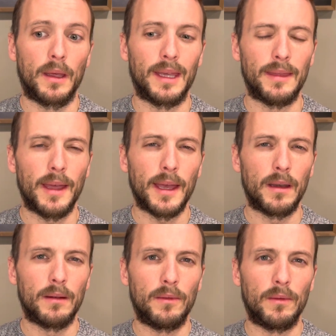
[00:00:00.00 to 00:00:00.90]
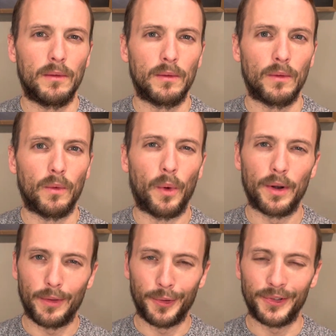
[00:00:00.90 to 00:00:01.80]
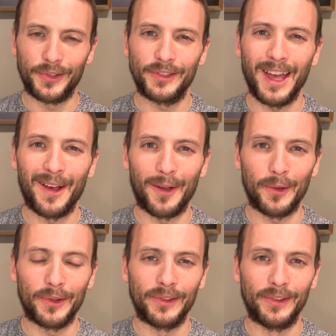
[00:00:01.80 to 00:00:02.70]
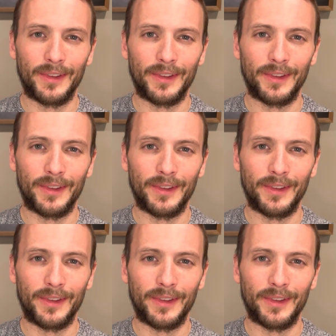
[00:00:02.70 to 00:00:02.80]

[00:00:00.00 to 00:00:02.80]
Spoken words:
And then what are those cells?